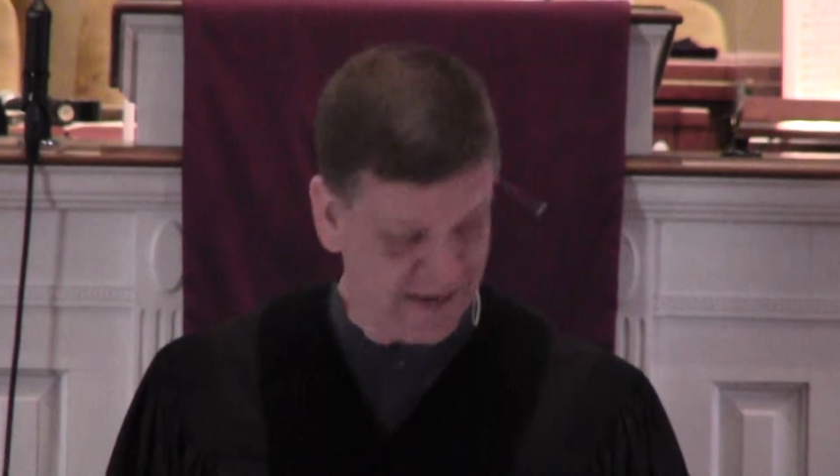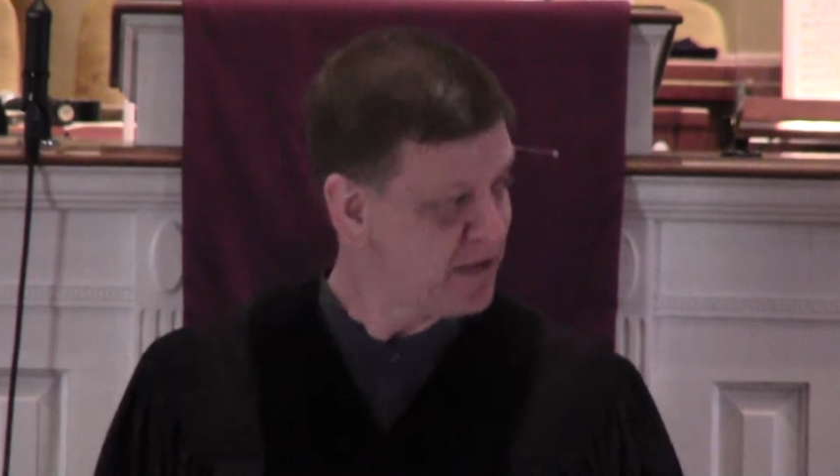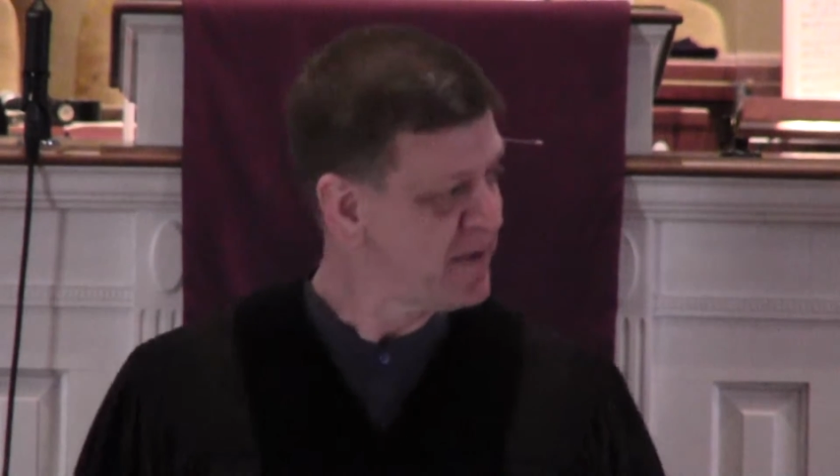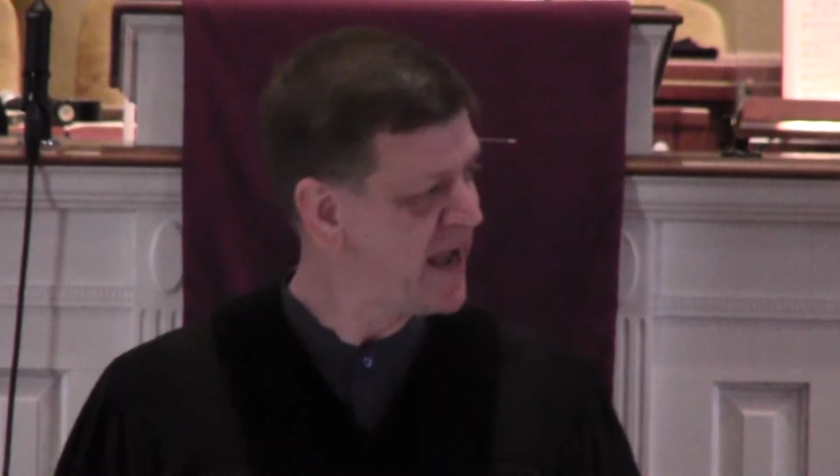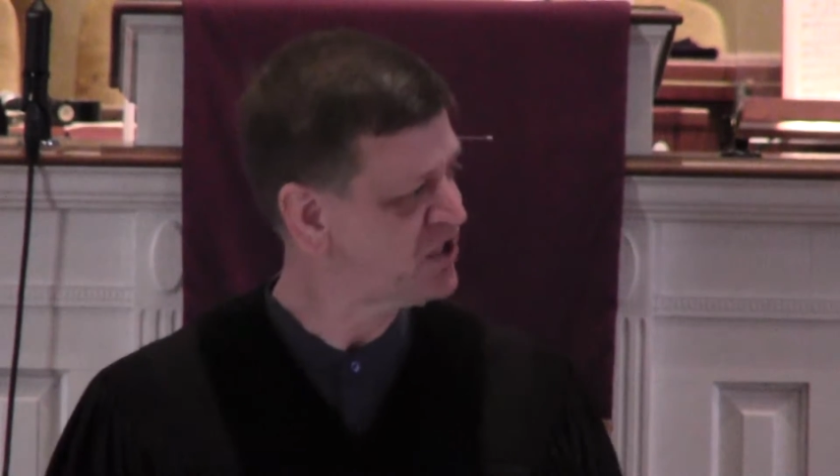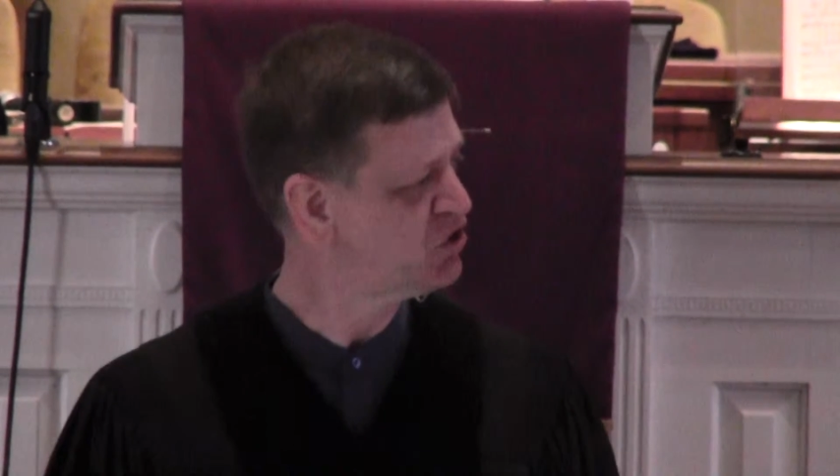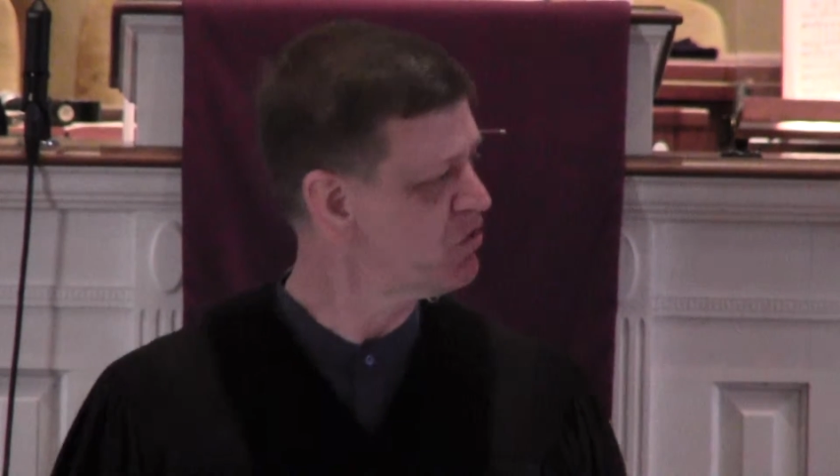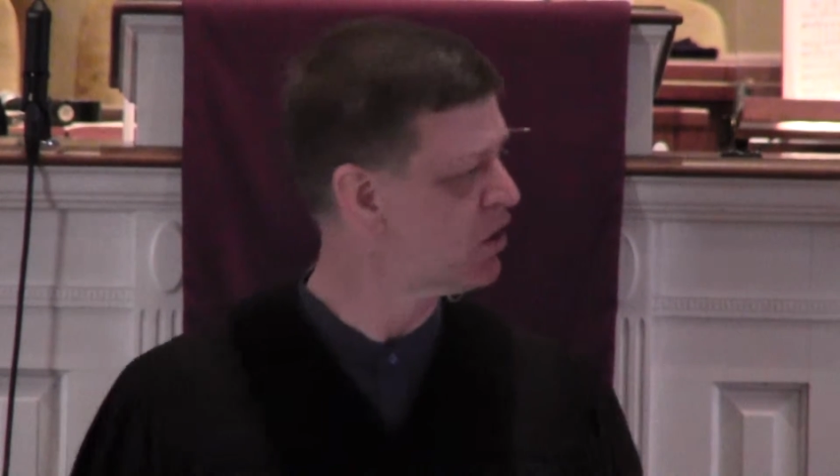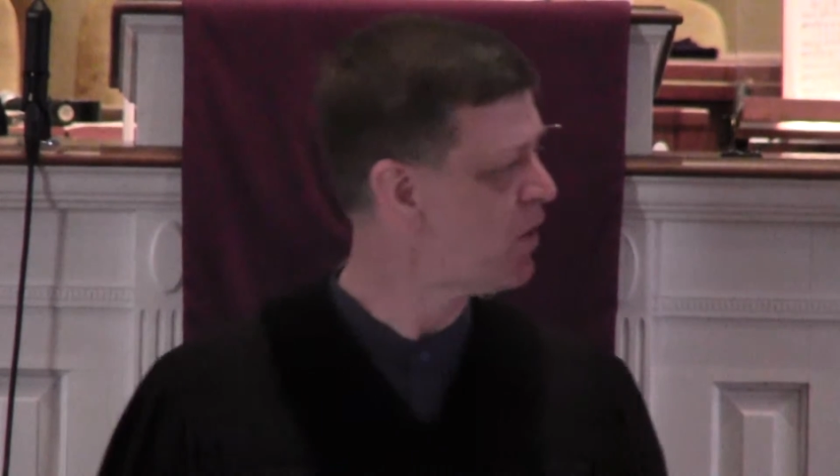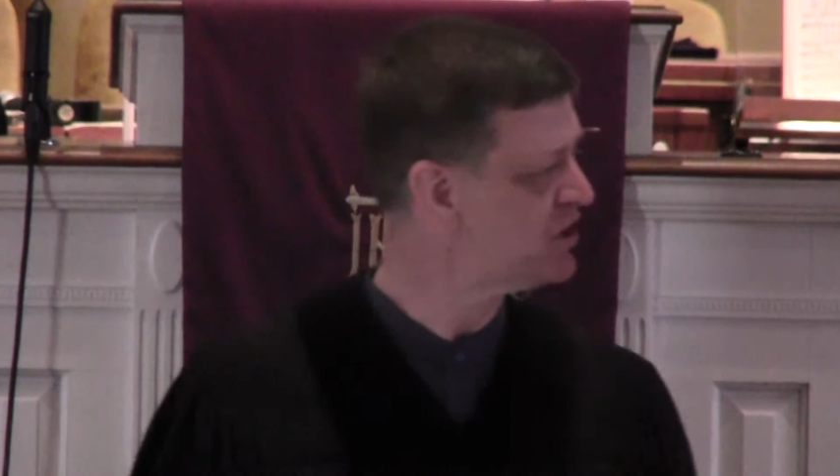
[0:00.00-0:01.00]
Let me ask
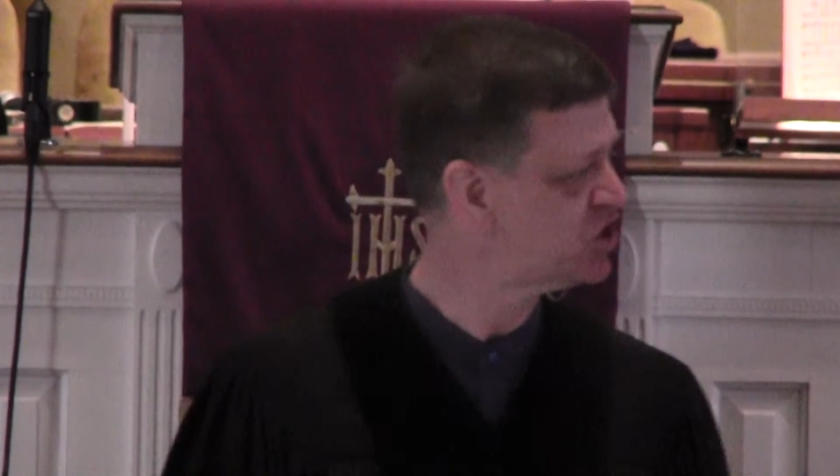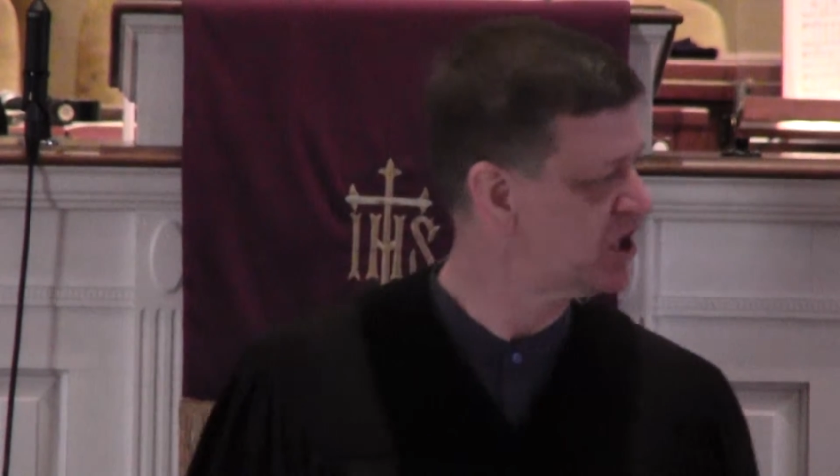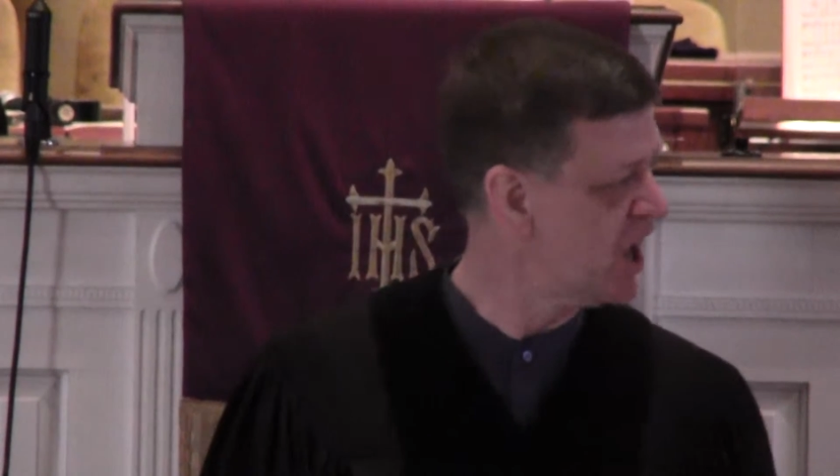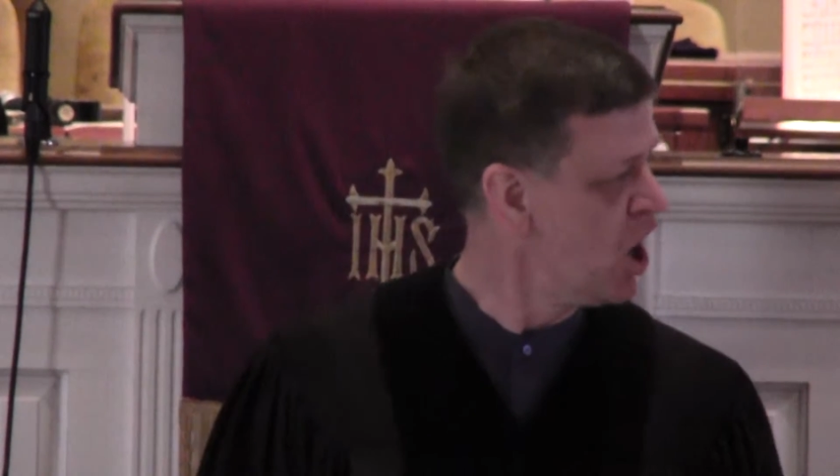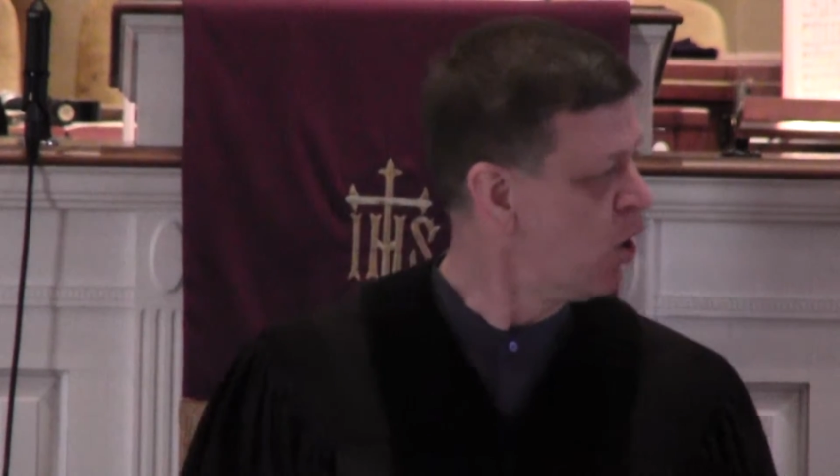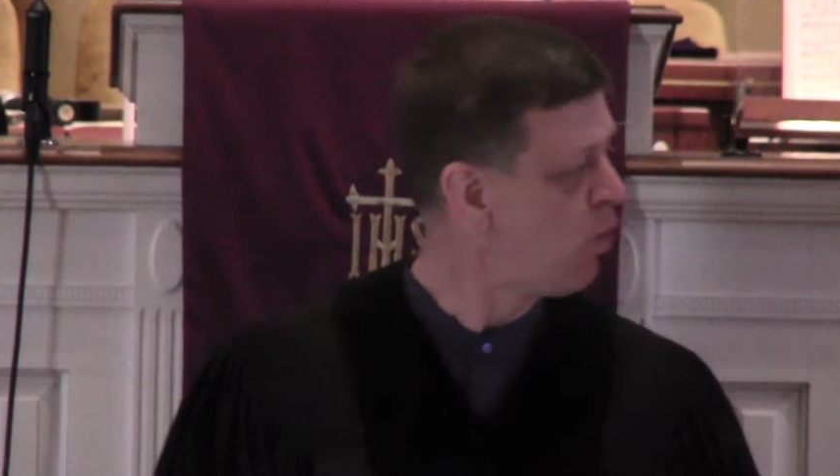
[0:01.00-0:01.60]
you a question.